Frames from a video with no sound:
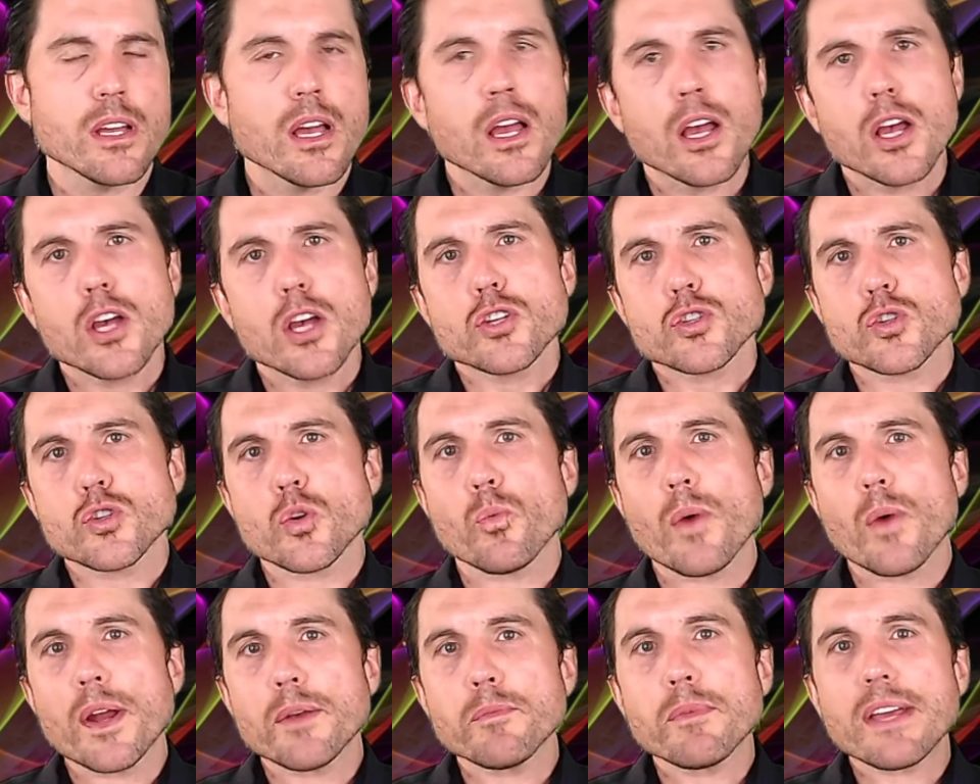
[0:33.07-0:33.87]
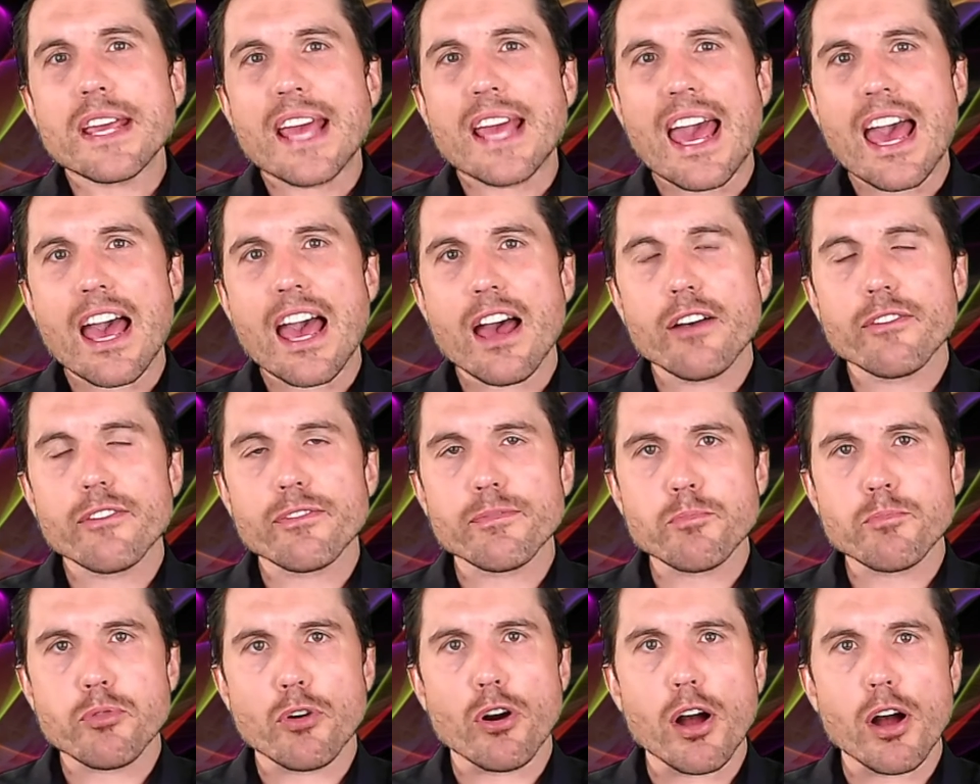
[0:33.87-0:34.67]
So when we have
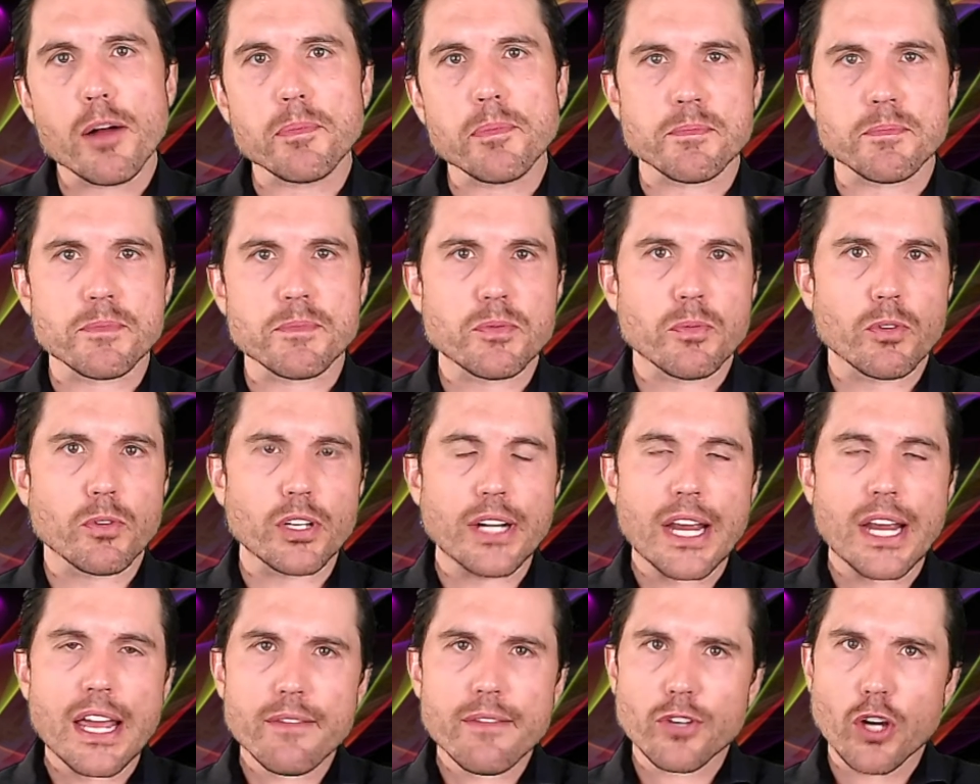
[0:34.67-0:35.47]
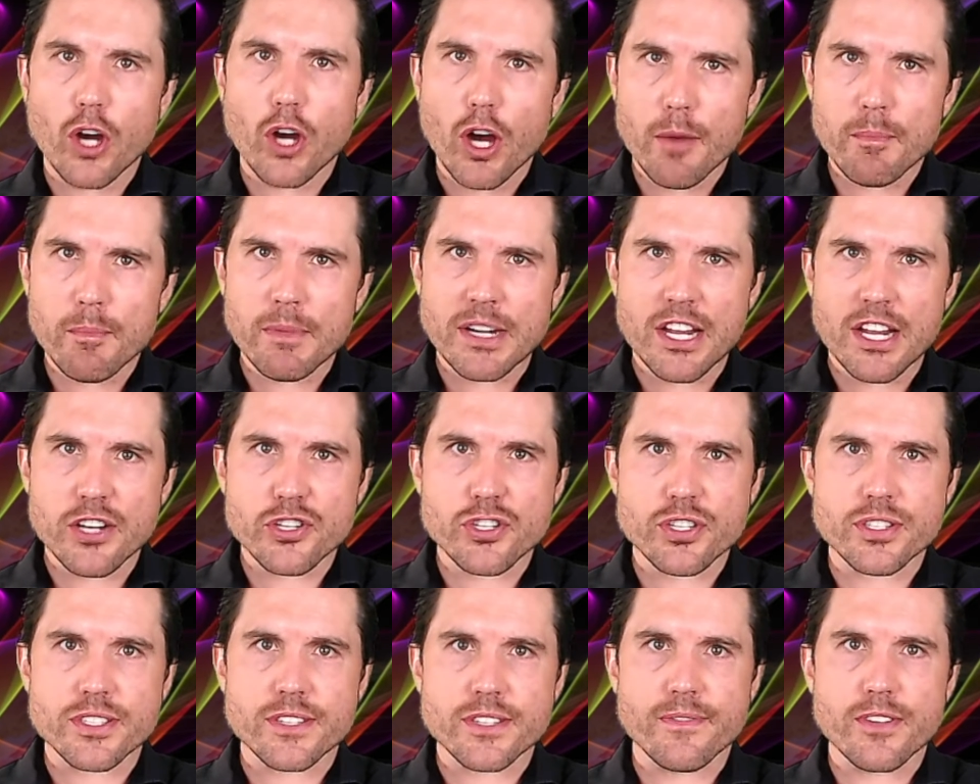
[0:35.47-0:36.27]
problems, we're going to have
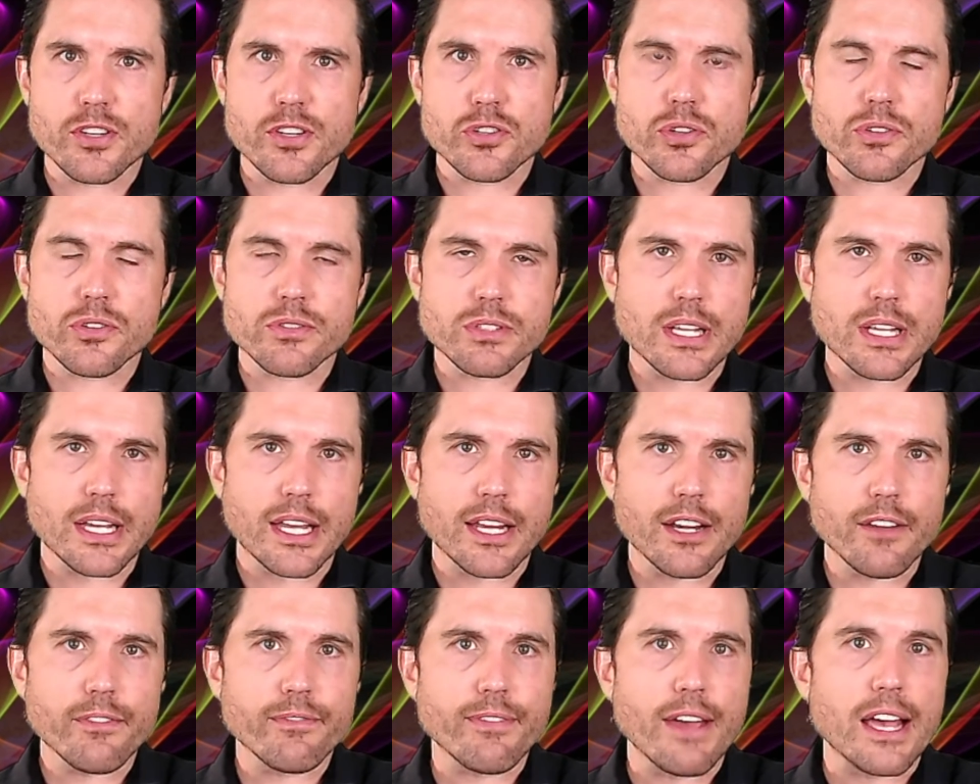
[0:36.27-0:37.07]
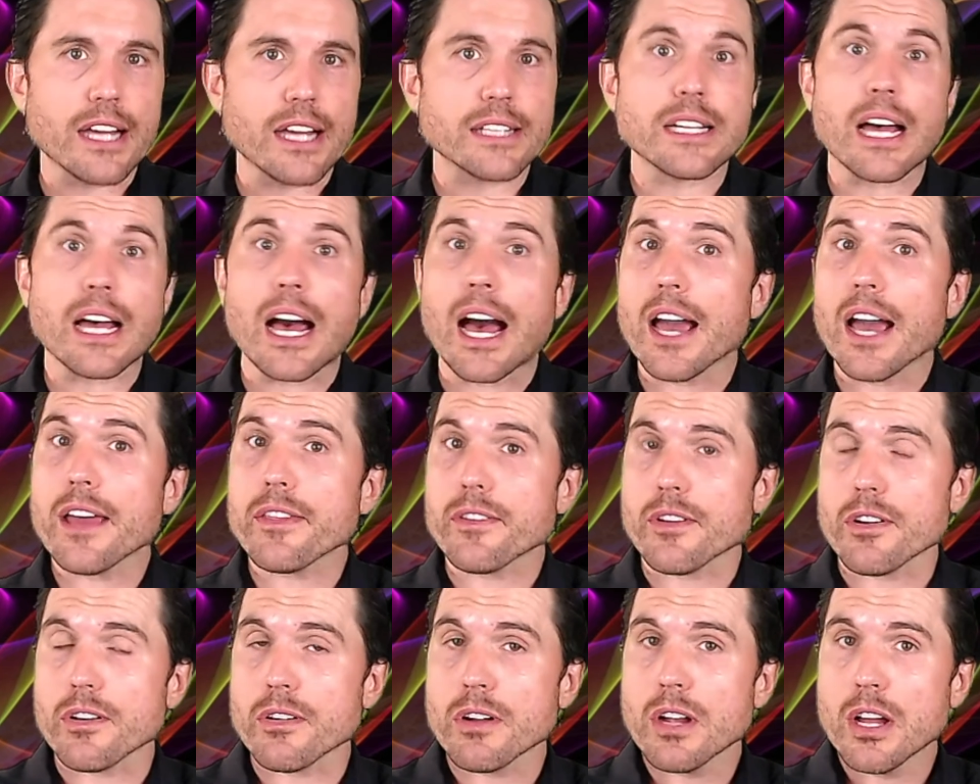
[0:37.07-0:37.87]
combinations of issues that can affect
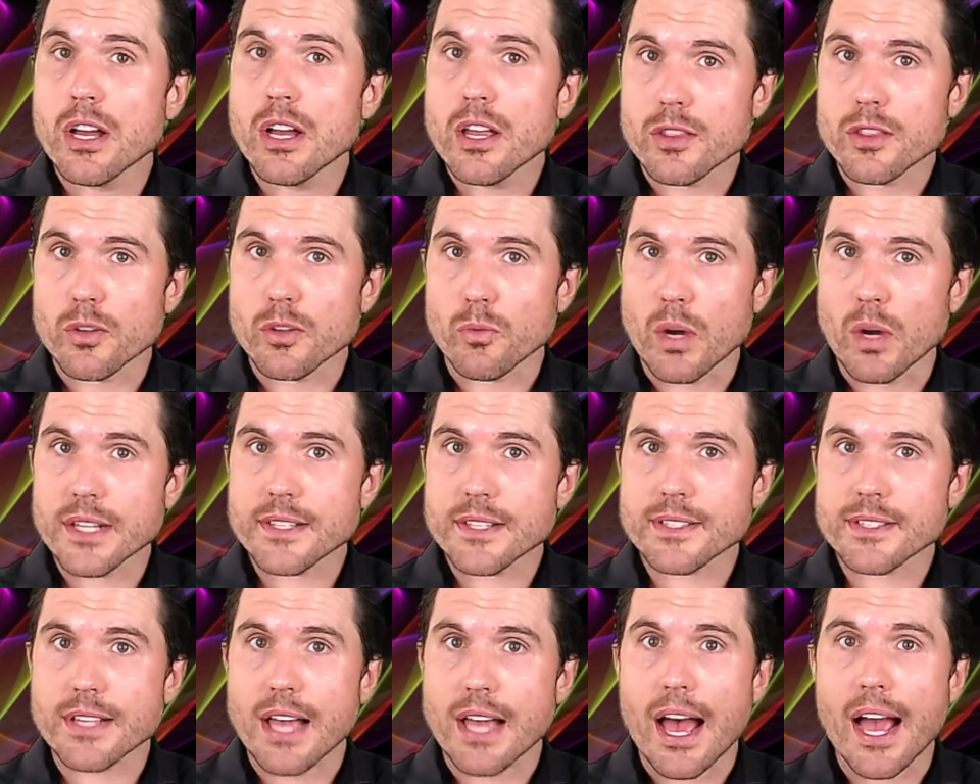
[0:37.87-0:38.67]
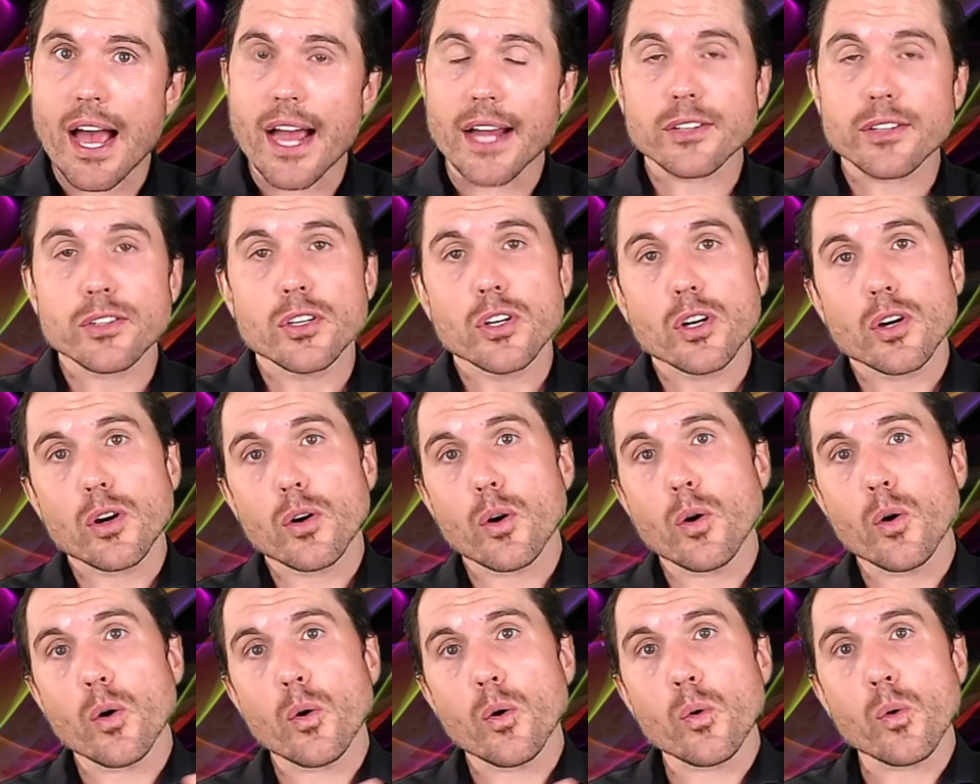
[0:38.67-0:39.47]
either the one side
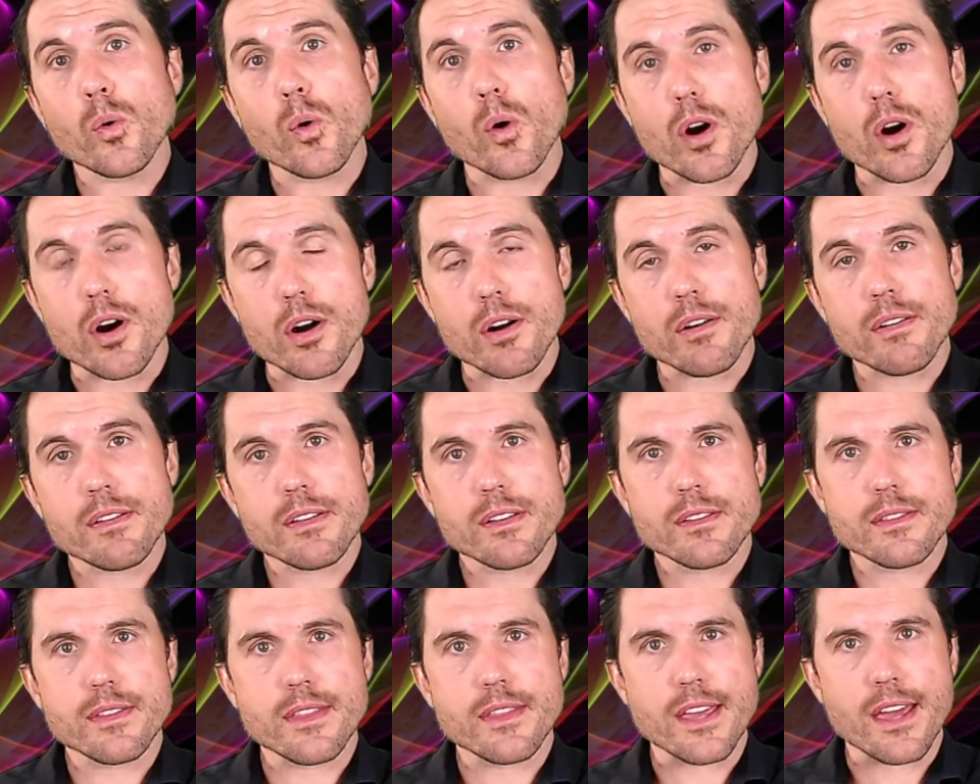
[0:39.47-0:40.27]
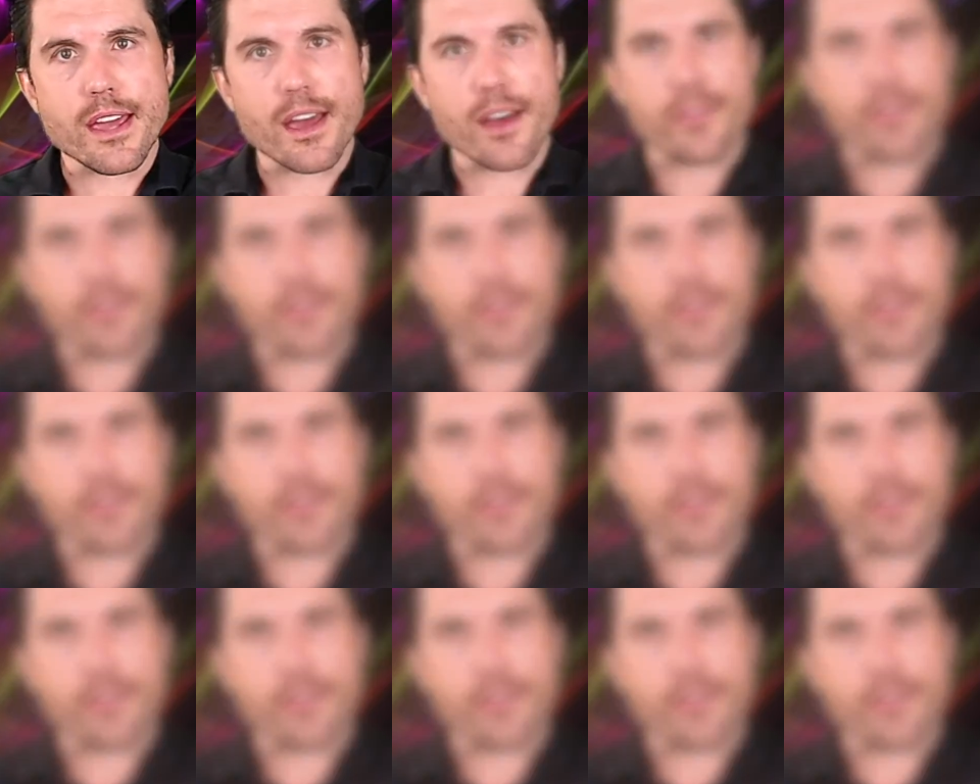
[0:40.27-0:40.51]
or the other.